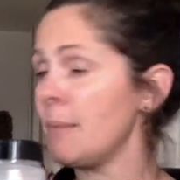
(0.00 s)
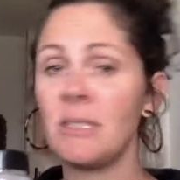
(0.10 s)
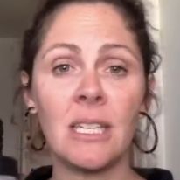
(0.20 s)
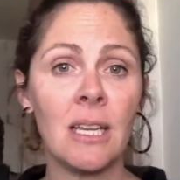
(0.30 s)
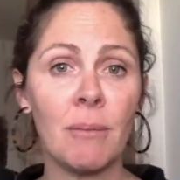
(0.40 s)

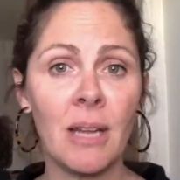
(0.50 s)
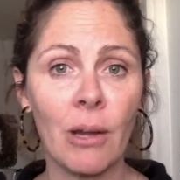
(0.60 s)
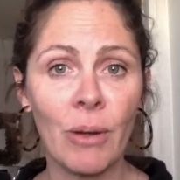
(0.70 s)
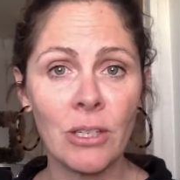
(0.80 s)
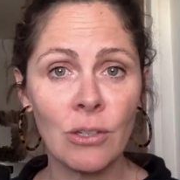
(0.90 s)
empty. I'm
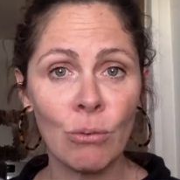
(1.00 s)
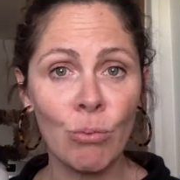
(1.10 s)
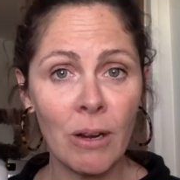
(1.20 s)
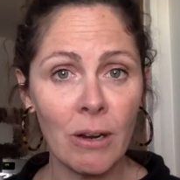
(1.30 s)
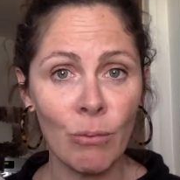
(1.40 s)
not quite sure
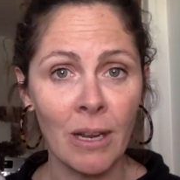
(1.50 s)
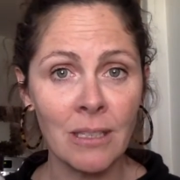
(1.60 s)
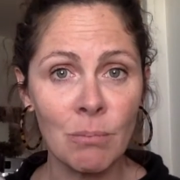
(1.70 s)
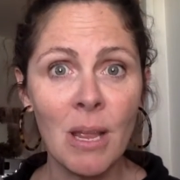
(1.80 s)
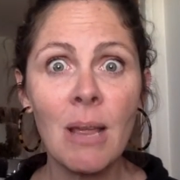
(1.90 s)
where it
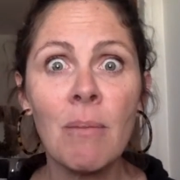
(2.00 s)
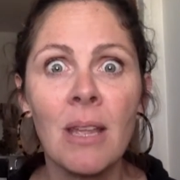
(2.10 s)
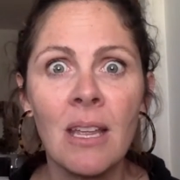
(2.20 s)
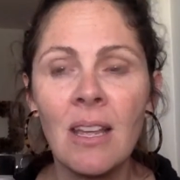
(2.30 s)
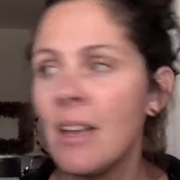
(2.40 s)
went.
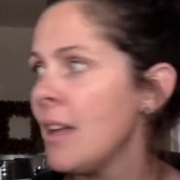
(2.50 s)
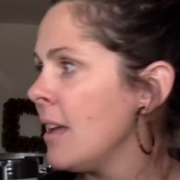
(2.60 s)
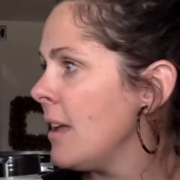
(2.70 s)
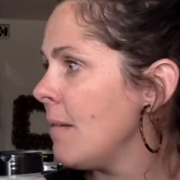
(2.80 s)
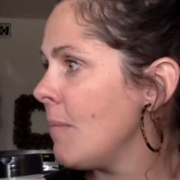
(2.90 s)
Maybe
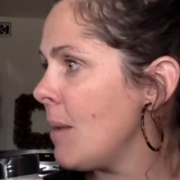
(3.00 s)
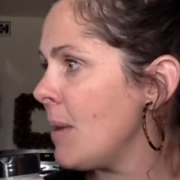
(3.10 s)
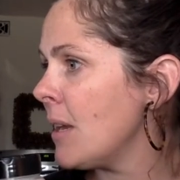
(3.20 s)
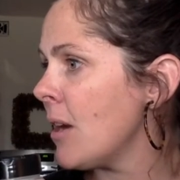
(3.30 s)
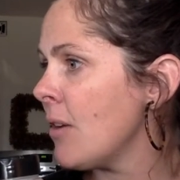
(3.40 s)

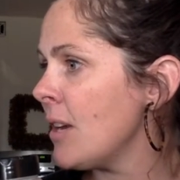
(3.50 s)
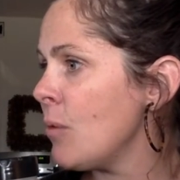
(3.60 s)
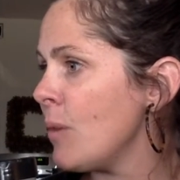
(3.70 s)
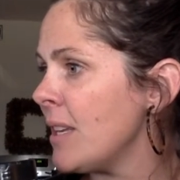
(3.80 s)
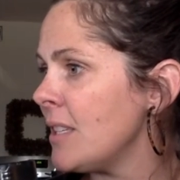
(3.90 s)
it
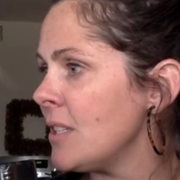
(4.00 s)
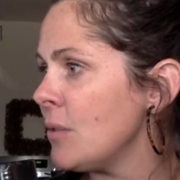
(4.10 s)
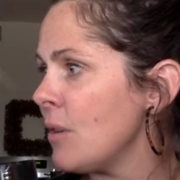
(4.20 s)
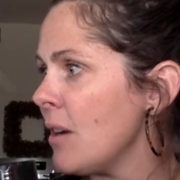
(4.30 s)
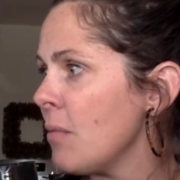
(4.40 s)
already went
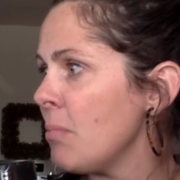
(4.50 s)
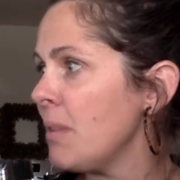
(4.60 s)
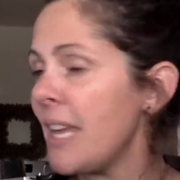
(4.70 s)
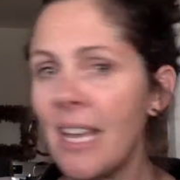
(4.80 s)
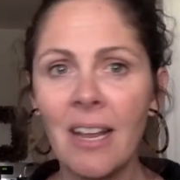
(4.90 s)
to our
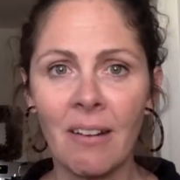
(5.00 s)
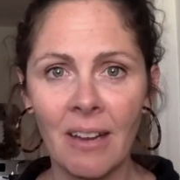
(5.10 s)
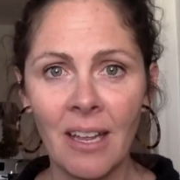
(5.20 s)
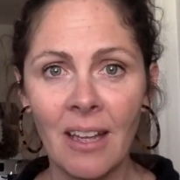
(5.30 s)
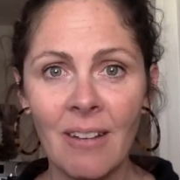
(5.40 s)
play
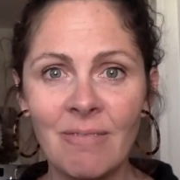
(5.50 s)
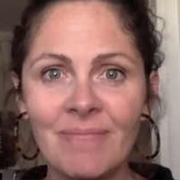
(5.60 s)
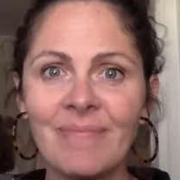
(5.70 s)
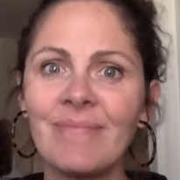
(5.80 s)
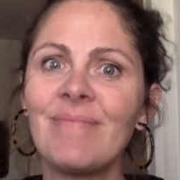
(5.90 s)
area,
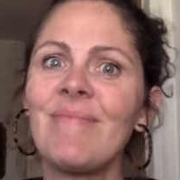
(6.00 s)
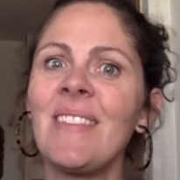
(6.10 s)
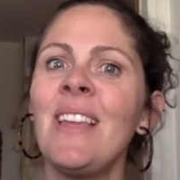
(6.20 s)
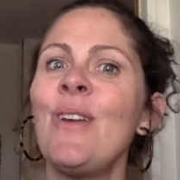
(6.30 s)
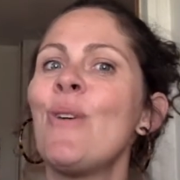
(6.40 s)

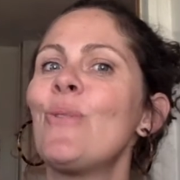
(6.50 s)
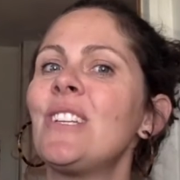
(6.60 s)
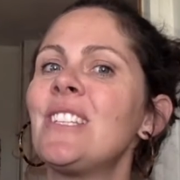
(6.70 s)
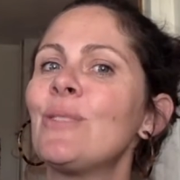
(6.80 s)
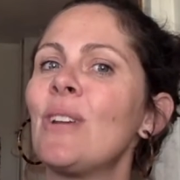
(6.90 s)

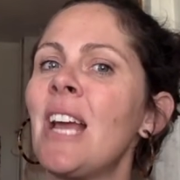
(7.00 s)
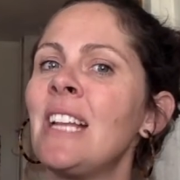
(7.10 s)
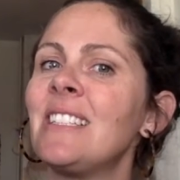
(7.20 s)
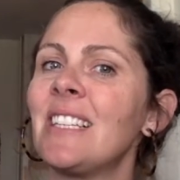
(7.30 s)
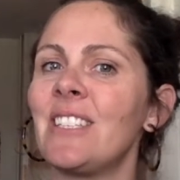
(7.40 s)
which is what
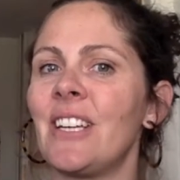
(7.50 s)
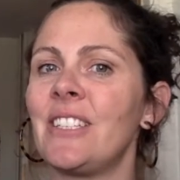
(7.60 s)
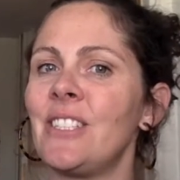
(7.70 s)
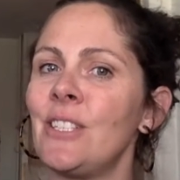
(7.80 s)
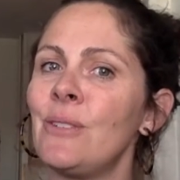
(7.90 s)
I'd
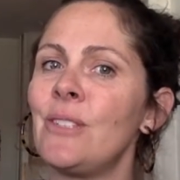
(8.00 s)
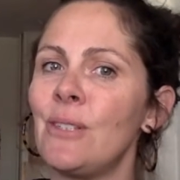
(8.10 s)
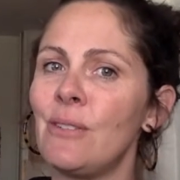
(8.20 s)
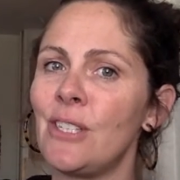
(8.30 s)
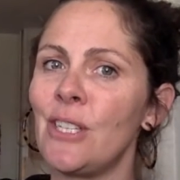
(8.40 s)
suggest you
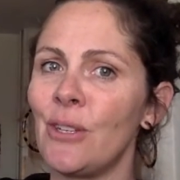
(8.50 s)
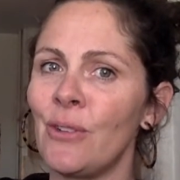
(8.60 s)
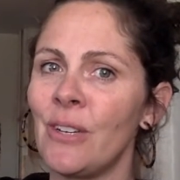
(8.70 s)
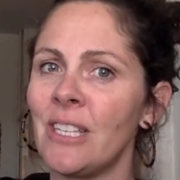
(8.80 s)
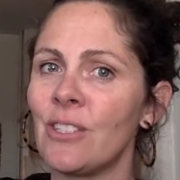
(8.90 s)
do
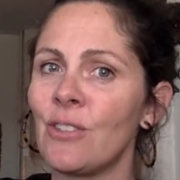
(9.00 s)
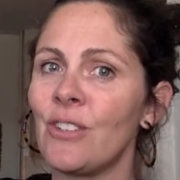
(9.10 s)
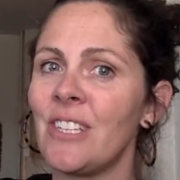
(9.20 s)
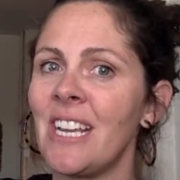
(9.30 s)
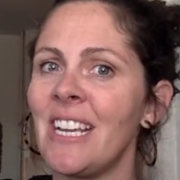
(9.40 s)
too, is
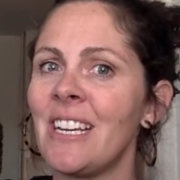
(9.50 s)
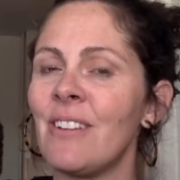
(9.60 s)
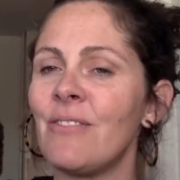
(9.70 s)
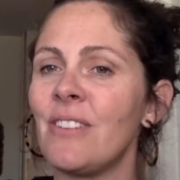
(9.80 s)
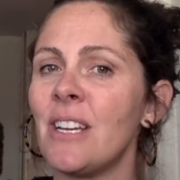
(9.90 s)
create
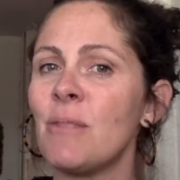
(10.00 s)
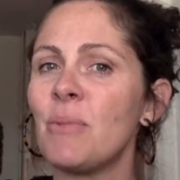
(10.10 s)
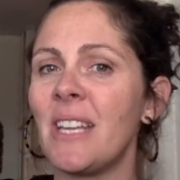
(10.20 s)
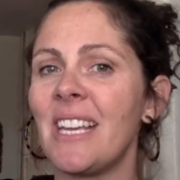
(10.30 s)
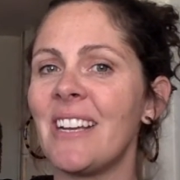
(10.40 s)
a fun
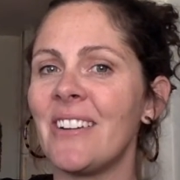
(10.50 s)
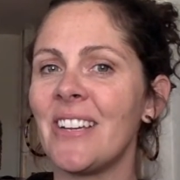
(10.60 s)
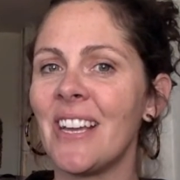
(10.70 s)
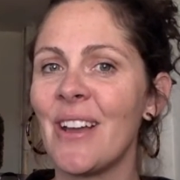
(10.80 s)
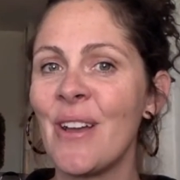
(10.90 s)
play
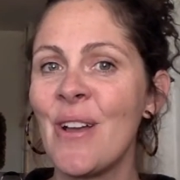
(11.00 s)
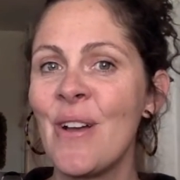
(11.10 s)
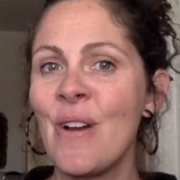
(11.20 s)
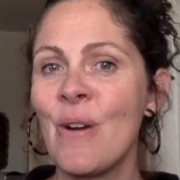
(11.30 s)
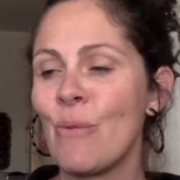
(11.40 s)
area
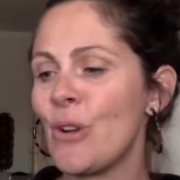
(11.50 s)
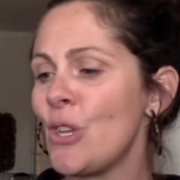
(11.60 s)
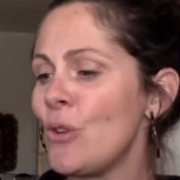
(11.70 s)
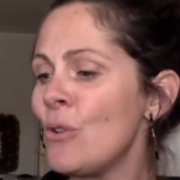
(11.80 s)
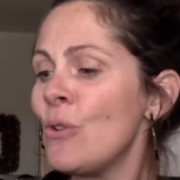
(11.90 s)
where
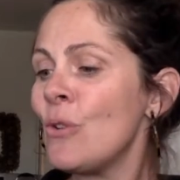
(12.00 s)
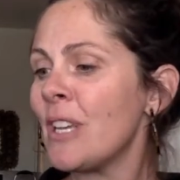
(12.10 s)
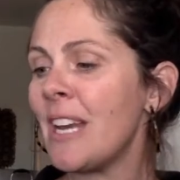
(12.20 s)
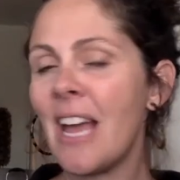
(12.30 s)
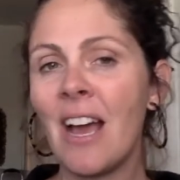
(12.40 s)
you
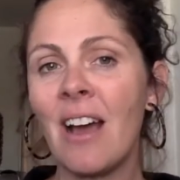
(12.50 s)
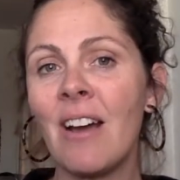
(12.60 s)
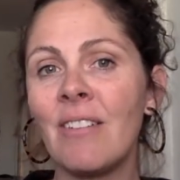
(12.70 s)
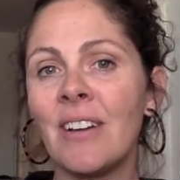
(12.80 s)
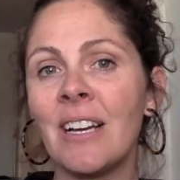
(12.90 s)
can
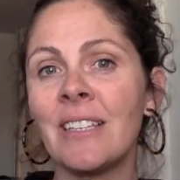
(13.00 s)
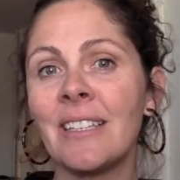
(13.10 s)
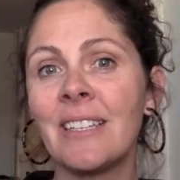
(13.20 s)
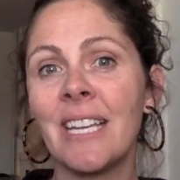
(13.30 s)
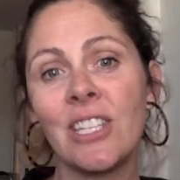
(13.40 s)
have a
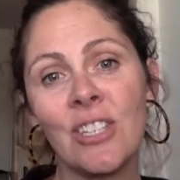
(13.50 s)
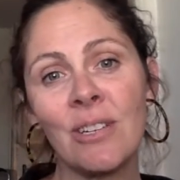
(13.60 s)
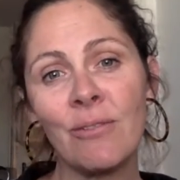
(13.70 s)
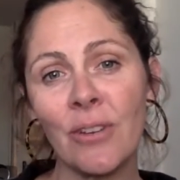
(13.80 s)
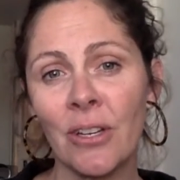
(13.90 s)

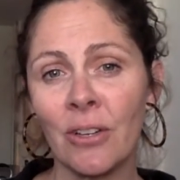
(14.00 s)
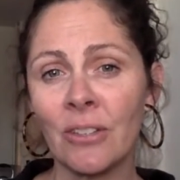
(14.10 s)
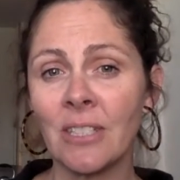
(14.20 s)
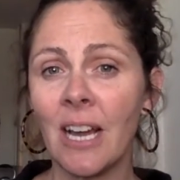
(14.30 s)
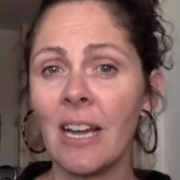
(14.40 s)
kitchen for your
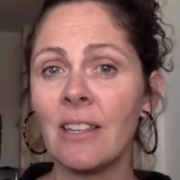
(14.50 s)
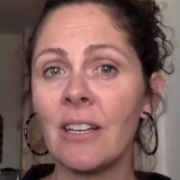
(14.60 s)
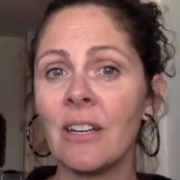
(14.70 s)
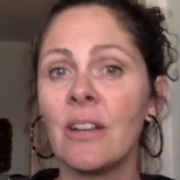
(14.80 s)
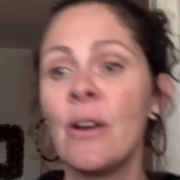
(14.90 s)

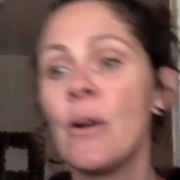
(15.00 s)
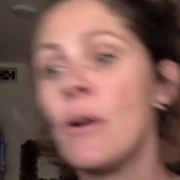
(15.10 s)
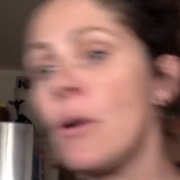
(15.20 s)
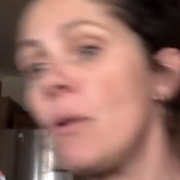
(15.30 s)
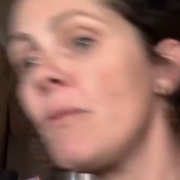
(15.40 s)
toddler.
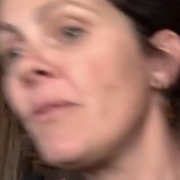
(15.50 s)
Oh,